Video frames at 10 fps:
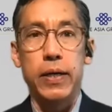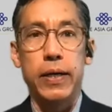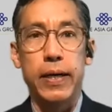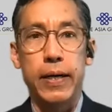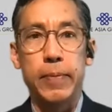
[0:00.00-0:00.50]

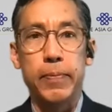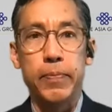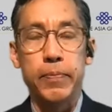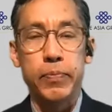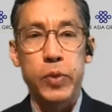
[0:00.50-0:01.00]

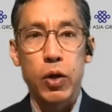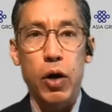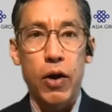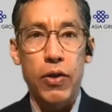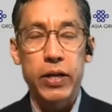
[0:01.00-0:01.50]

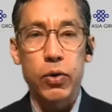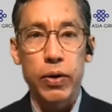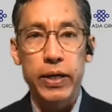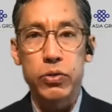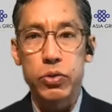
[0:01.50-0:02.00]
Are they
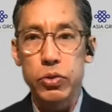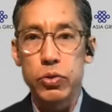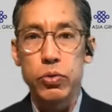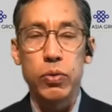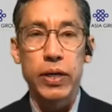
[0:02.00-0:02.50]
going
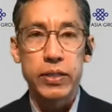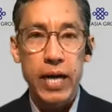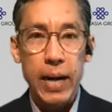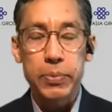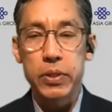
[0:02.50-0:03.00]
to
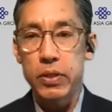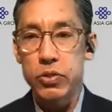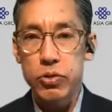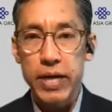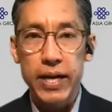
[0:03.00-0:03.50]
adopt a
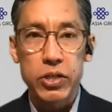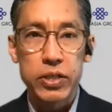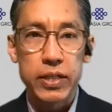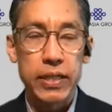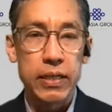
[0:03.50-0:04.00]

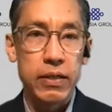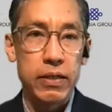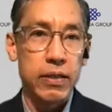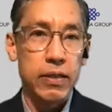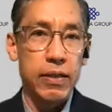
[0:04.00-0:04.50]
strategy
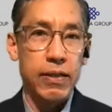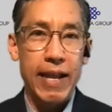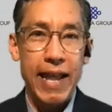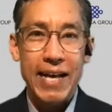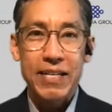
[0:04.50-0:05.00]
that
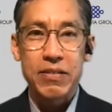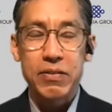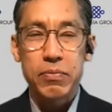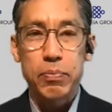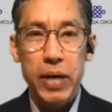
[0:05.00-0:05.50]
has
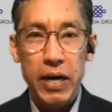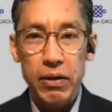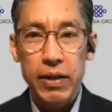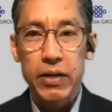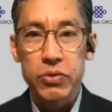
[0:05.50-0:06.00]

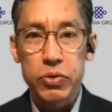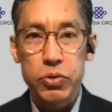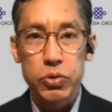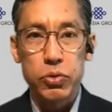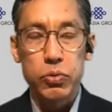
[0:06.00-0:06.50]
parallels
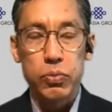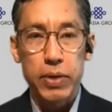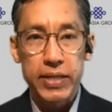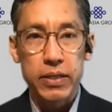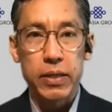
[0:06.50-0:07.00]
to
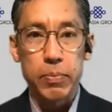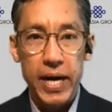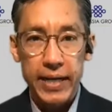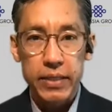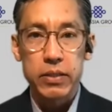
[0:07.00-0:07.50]
President
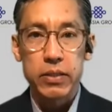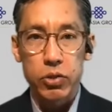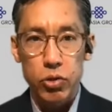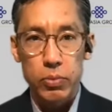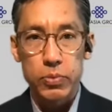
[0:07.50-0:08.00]
Biden's in
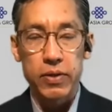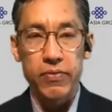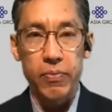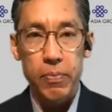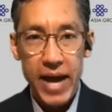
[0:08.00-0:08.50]
terms
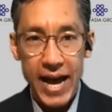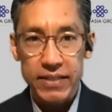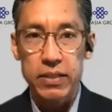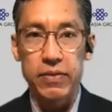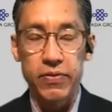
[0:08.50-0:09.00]
of
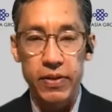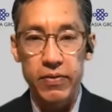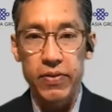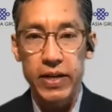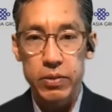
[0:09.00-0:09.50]
massive
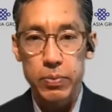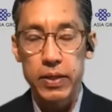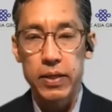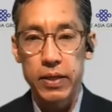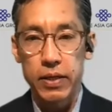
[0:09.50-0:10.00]

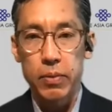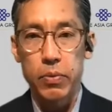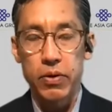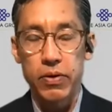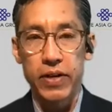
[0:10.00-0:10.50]
investment in a
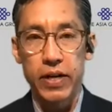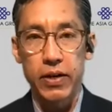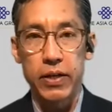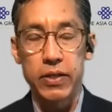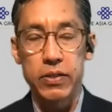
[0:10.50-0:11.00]
number of
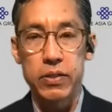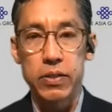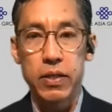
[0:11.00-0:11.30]
areas?